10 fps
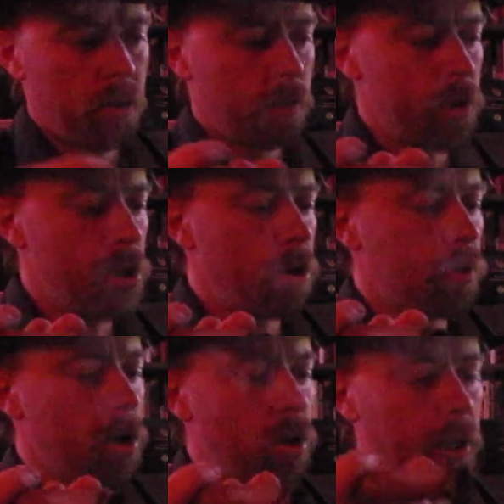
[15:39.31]
But you don't
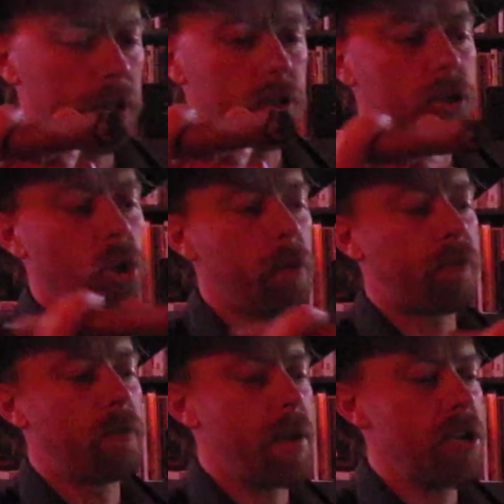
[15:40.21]
know, like there's no
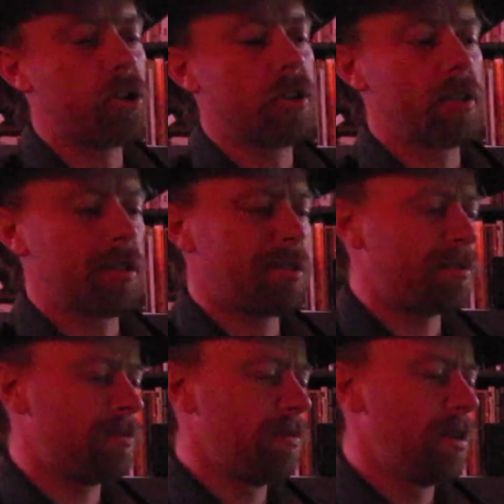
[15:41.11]
information. Is
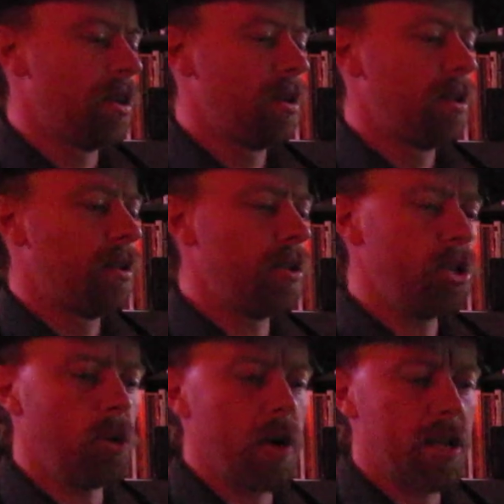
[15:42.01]
this the
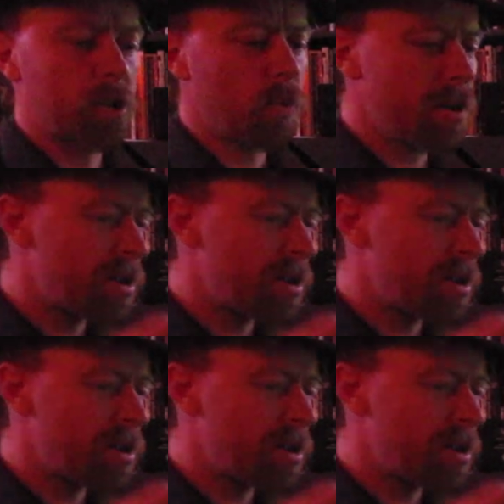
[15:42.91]
US one